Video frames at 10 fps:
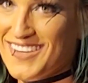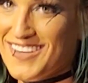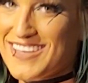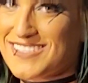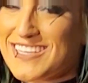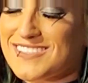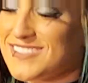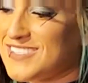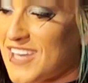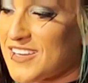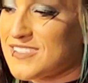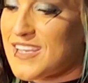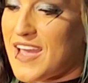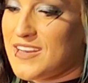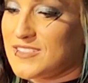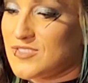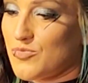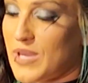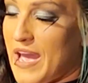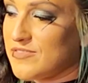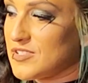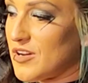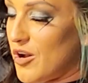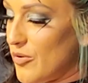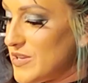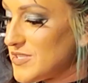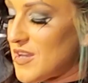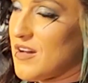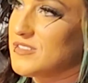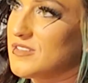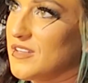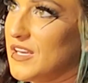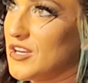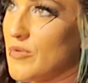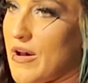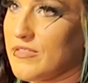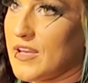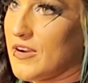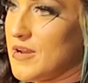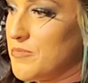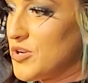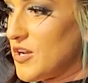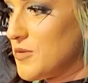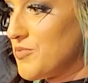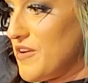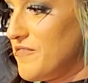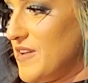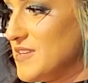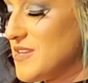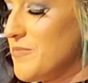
It sucks, and we have to always constantly go out there and put on a brave face,